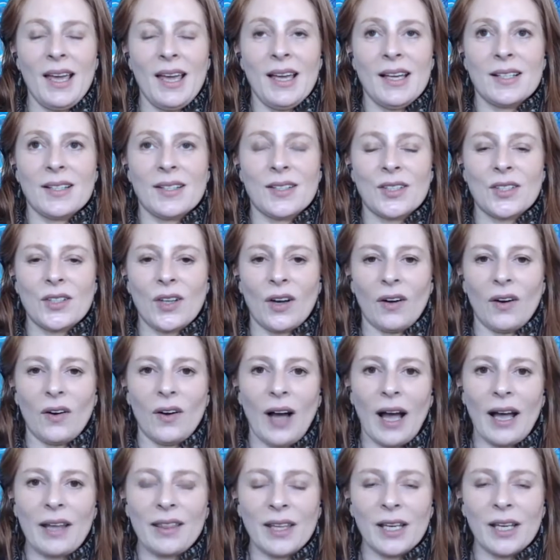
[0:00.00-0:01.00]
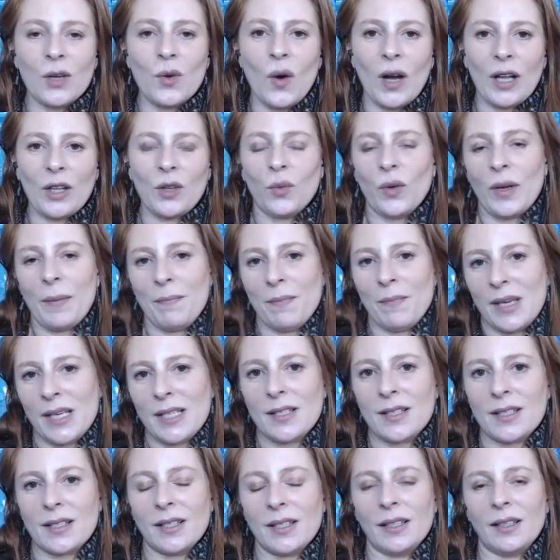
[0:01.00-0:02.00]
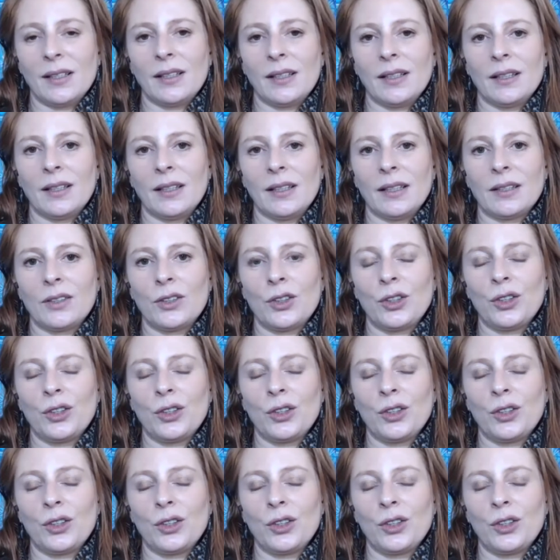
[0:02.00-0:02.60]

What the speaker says: So I think what we're missing